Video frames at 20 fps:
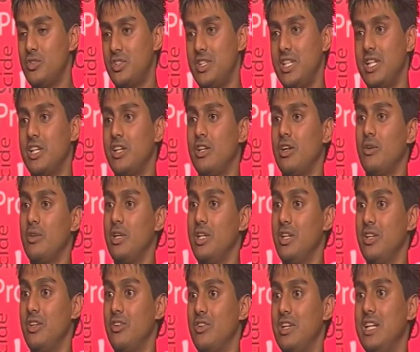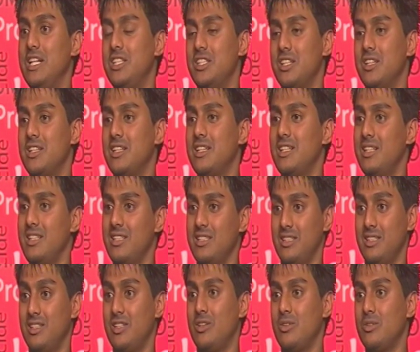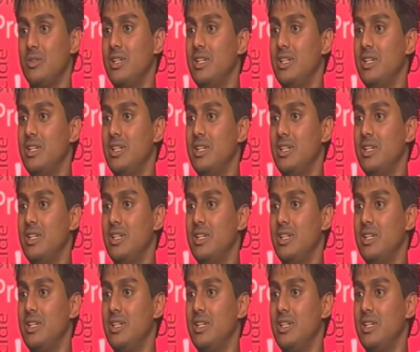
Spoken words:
Sikh, in religion, your